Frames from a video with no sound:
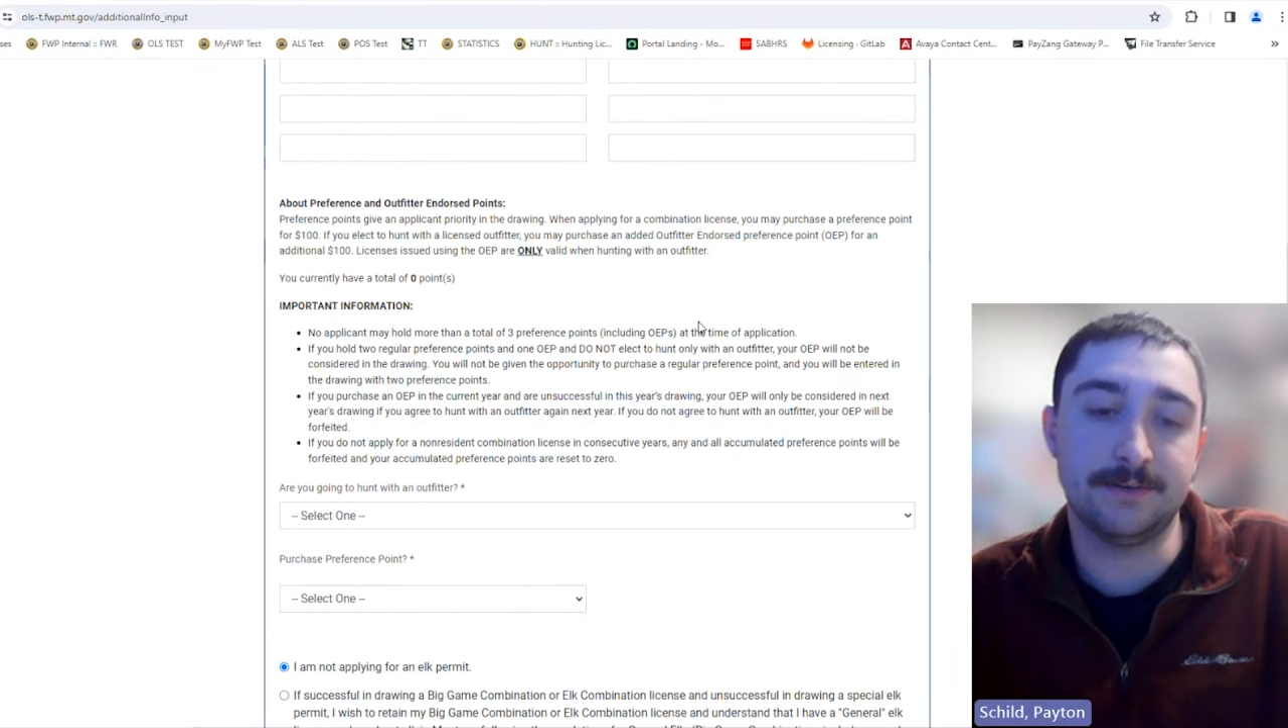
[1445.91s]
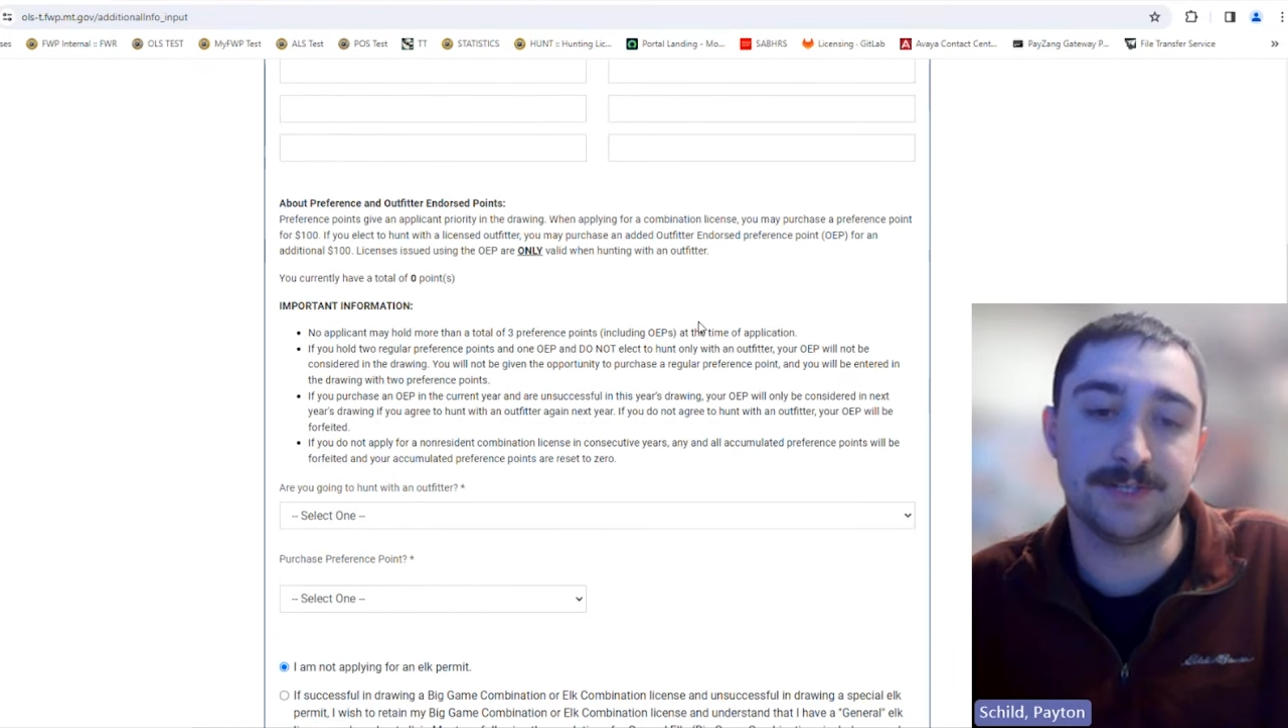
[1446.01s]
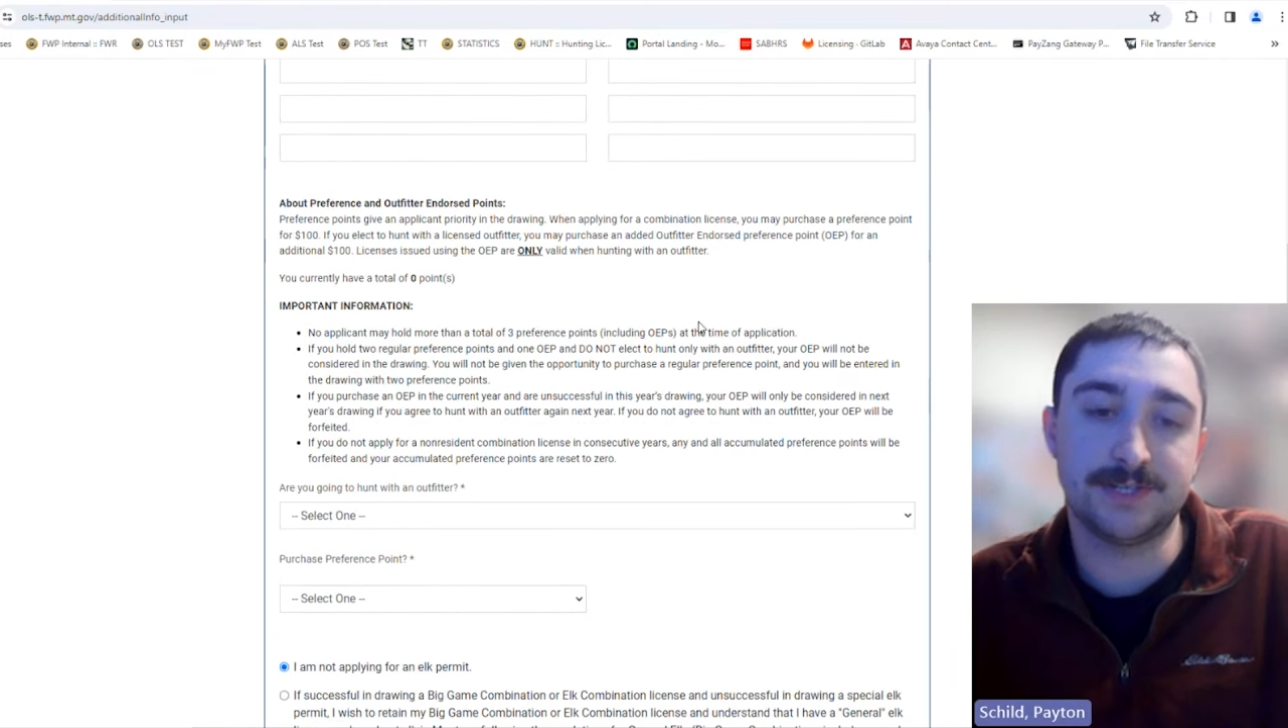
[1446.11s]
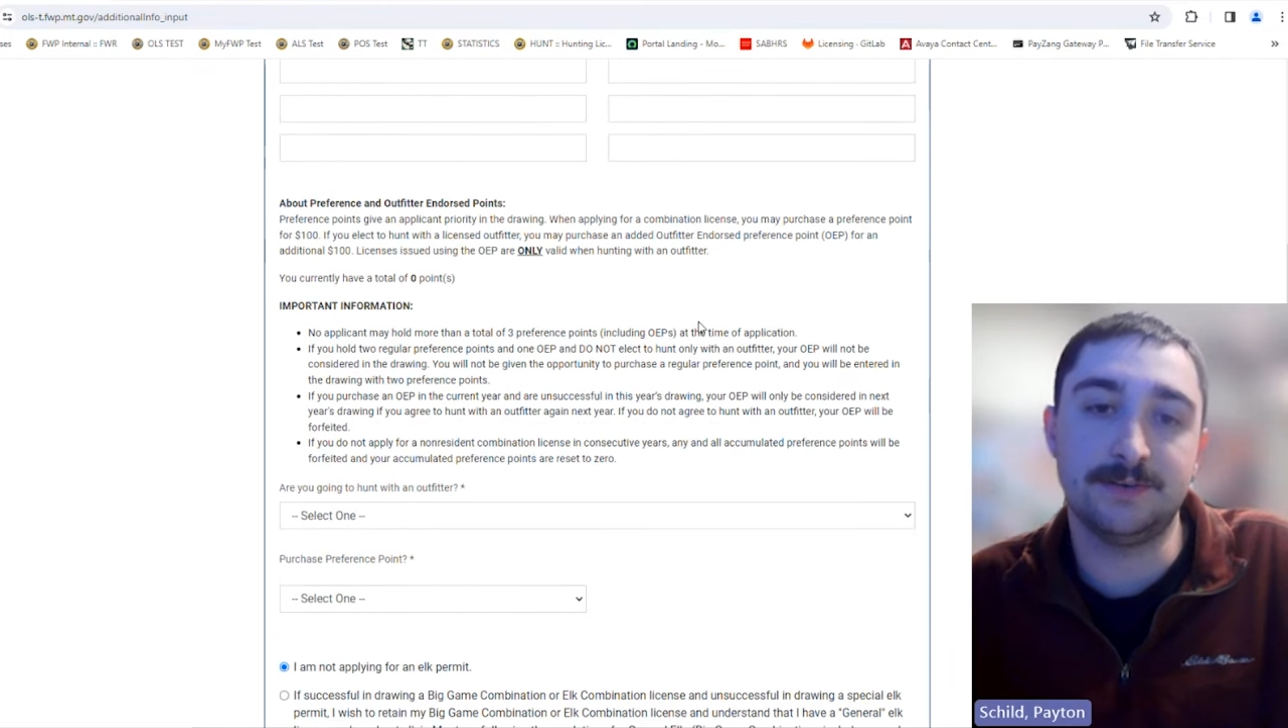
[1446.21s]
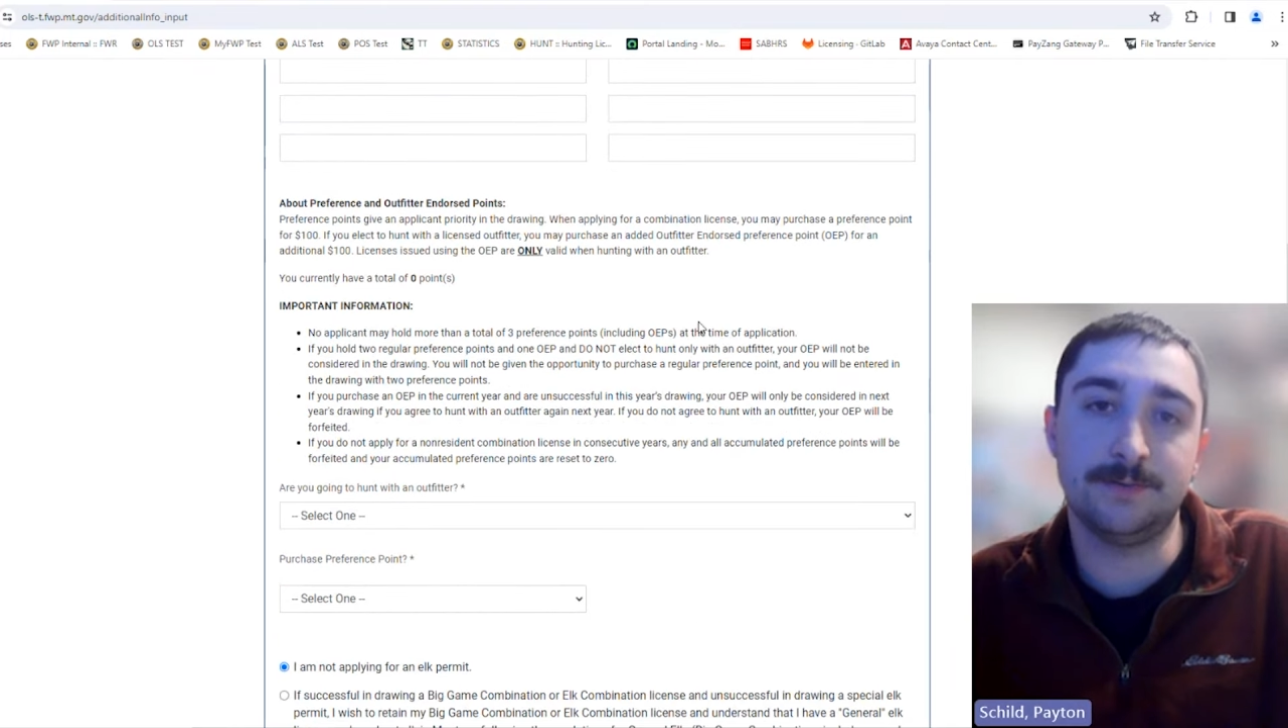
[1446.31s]

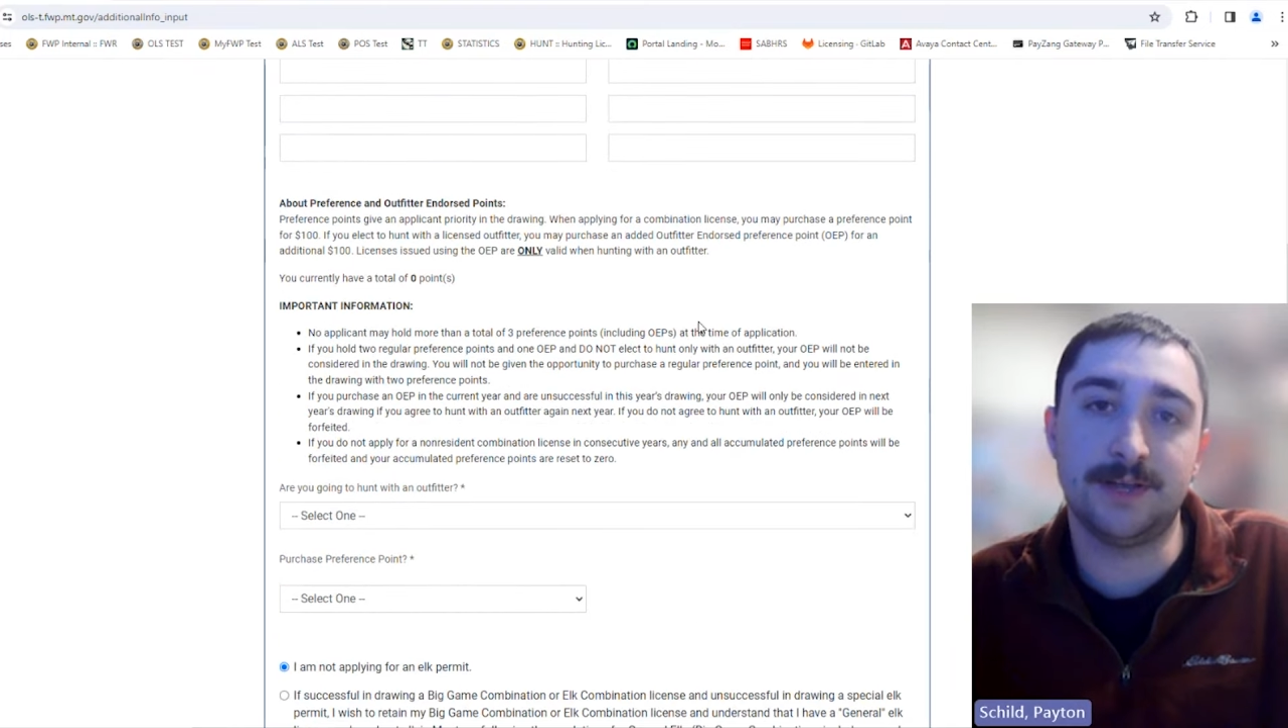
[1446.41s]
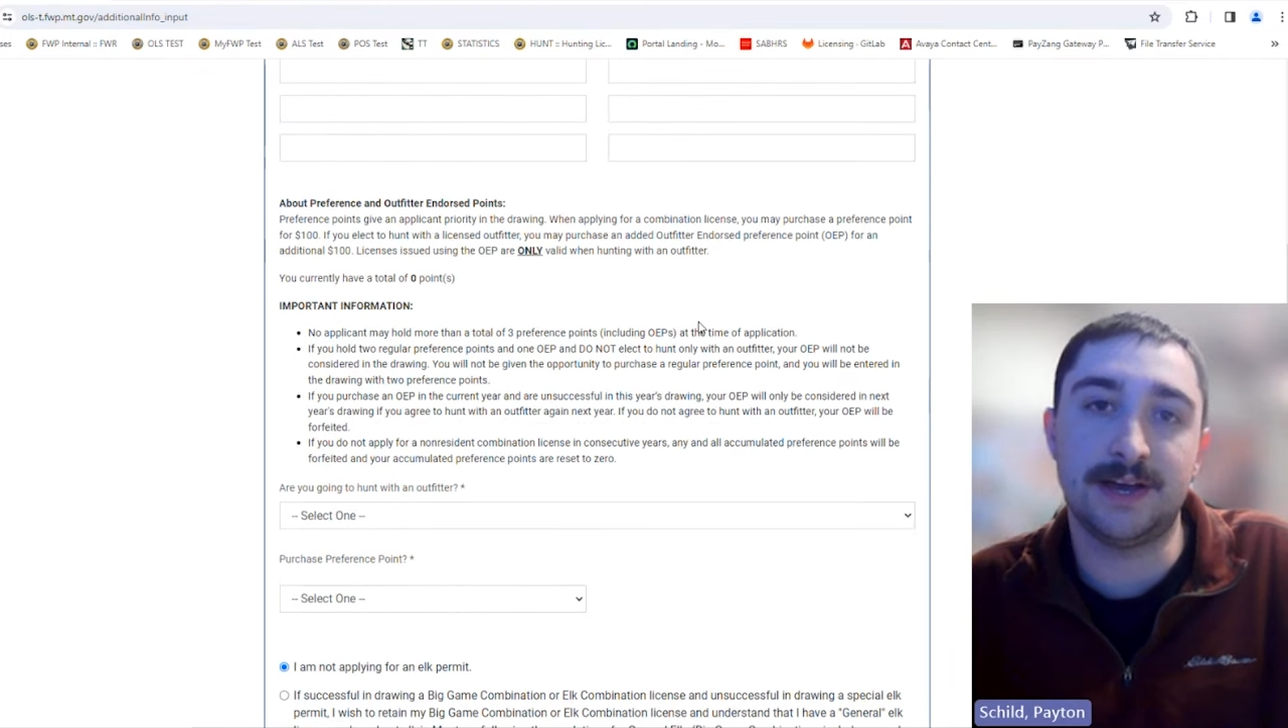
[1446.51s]
receipt will